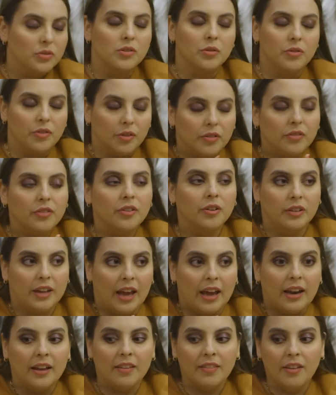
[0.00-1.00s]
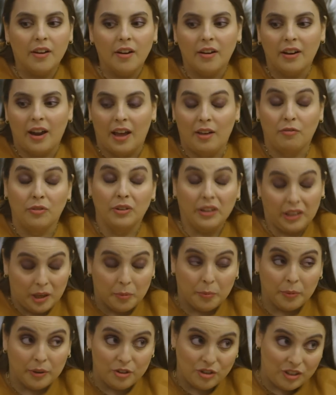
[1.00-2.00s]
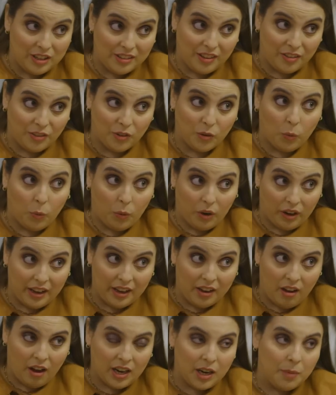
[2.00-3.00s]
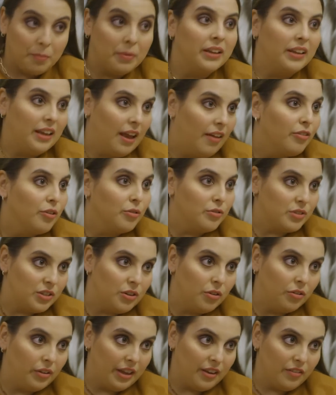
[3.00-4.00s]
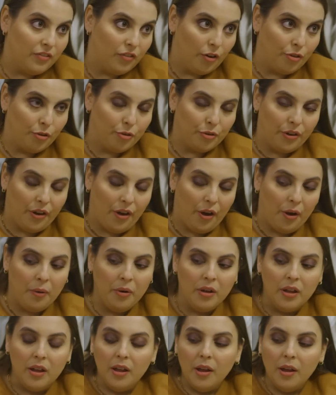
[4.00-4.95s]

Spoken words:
So they're getting there, and I really appreciate that they're working on it. But again, there's still like farther to go.